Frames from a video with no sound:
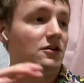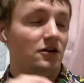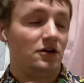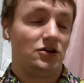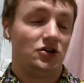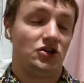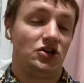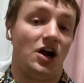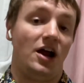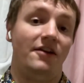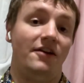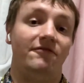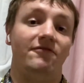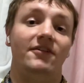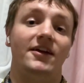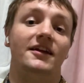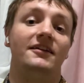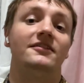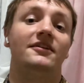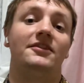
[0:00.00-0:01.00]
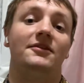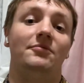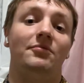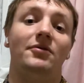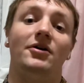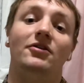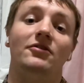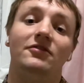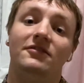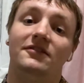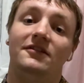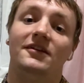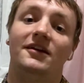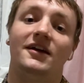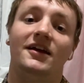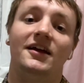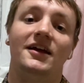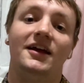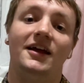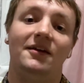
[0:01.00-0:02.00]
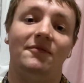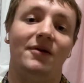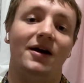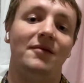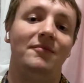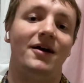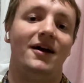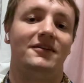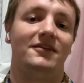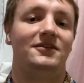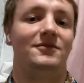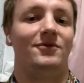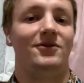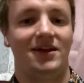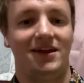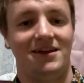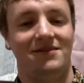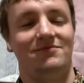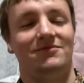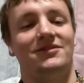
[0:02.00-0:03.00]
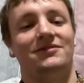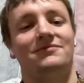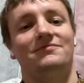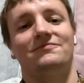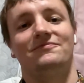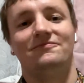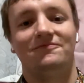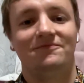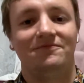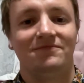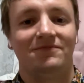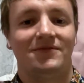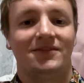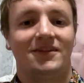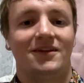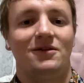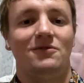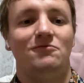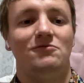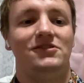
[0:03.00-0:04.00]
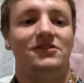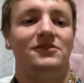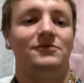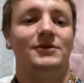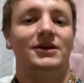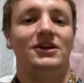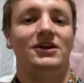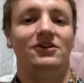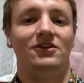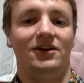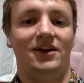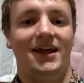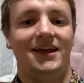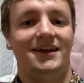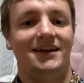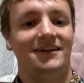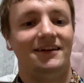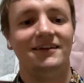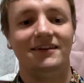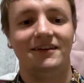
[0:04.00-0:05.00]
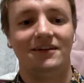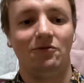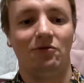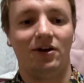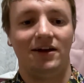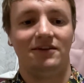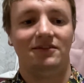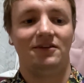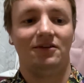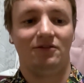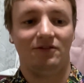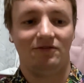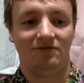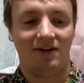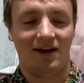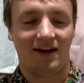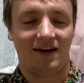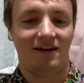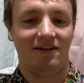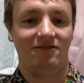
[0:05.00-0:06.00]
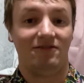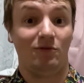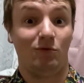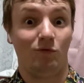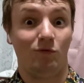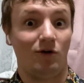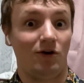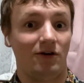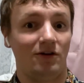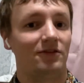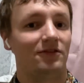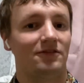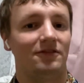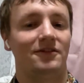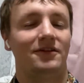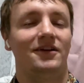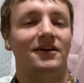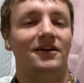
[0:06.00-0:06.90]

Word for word: shot fakes on the post in my basketball games, which has been good. I can see why it's so effective. It works.